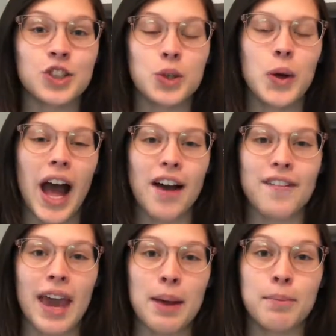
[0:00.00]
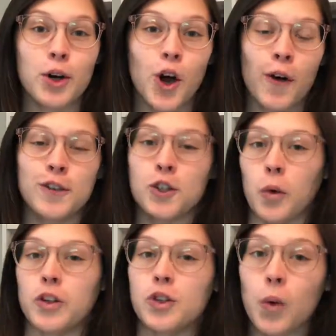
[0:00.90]
do you have a book of
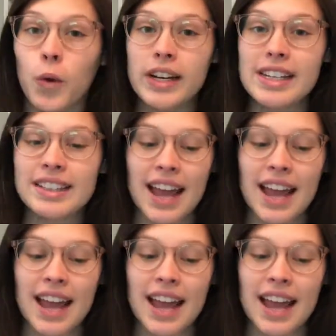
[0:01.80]
short stories?